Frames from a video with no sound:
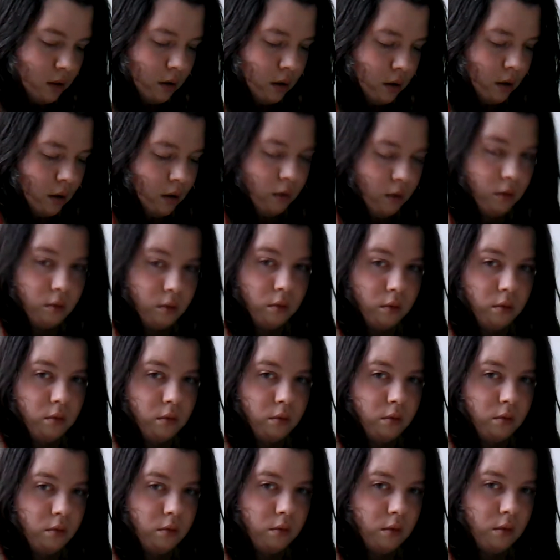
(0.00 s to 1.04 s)
Oh,
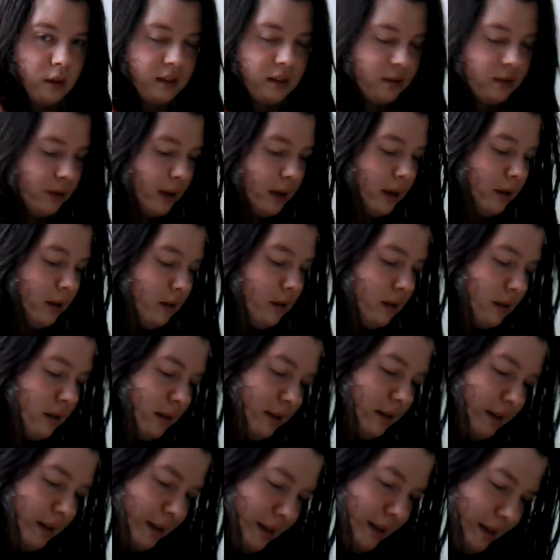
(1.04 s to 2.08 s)
that's okay.
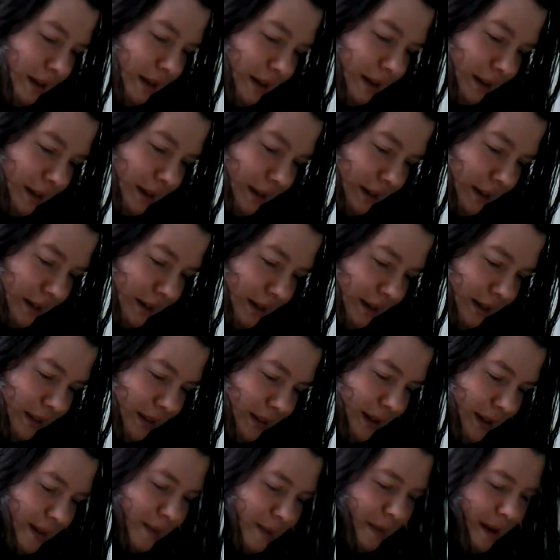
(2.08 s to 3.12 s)
It's
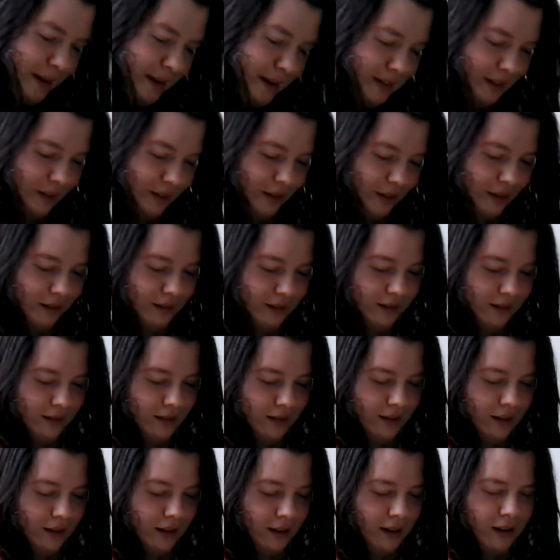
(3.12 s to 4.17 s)
not as bad as I thought.
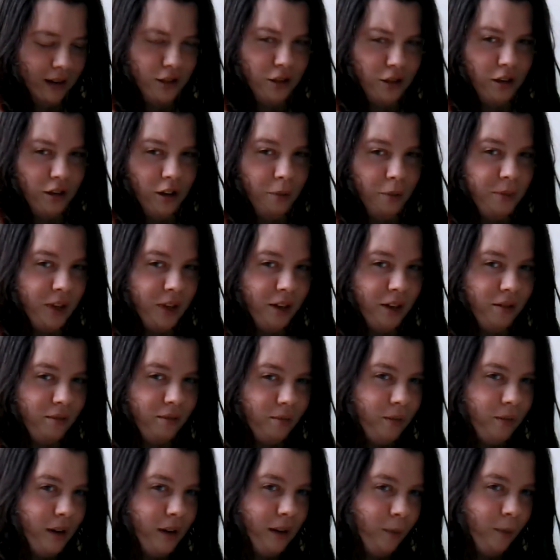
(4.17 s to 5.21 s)
I should calm down.
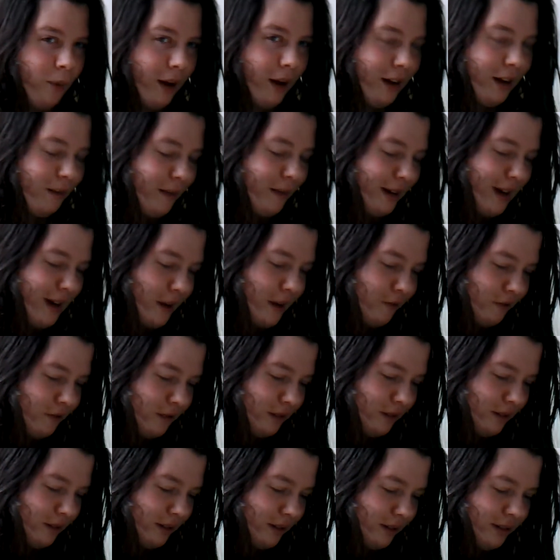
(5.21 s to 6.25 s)
Why do I
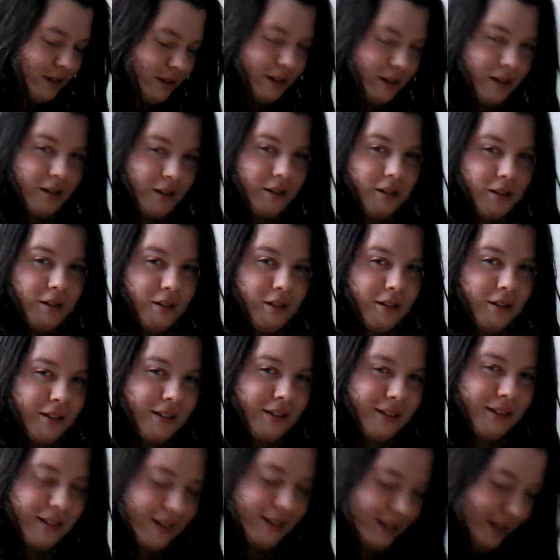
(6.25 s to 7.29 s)
never...
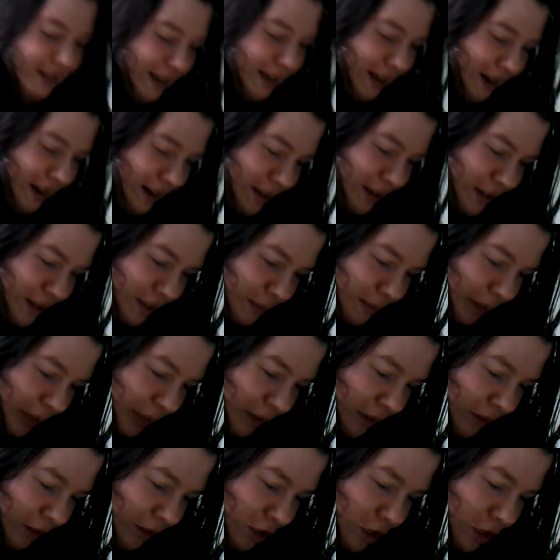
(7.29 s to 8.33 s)
Can't I just
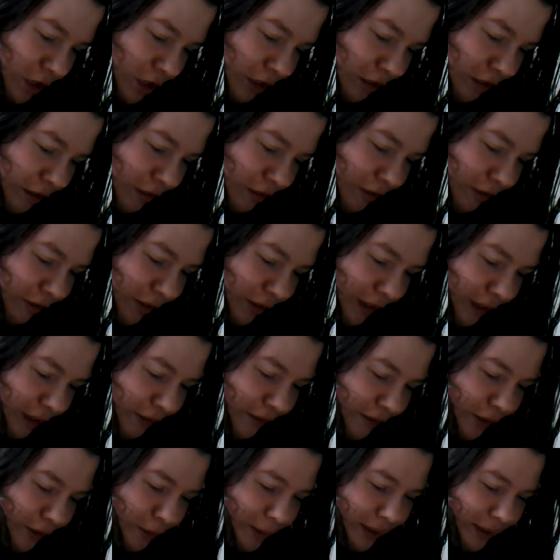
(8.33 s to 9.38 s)
be chill for like a
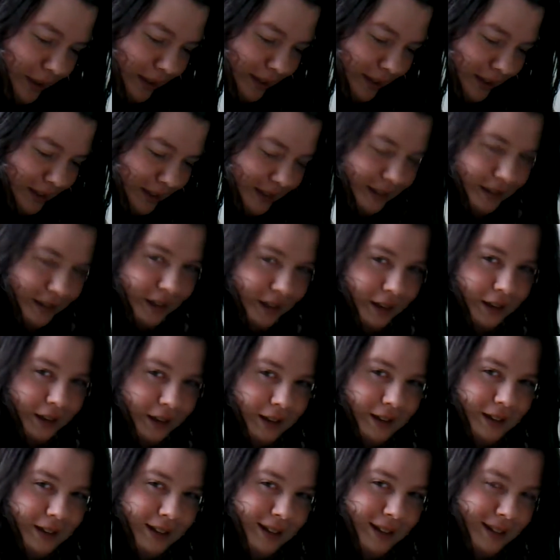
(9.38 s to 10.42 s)
few minutes?
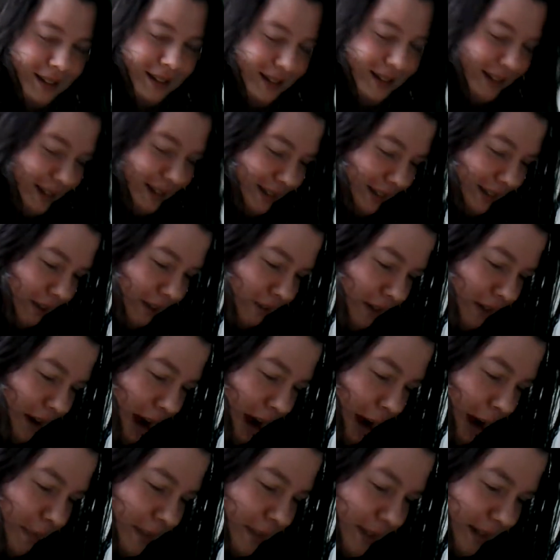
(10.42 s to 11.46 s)
Even
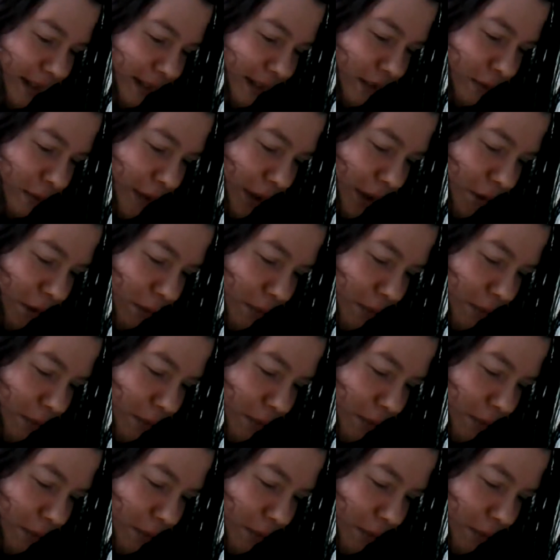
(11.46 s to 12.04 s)
I'm sick of my own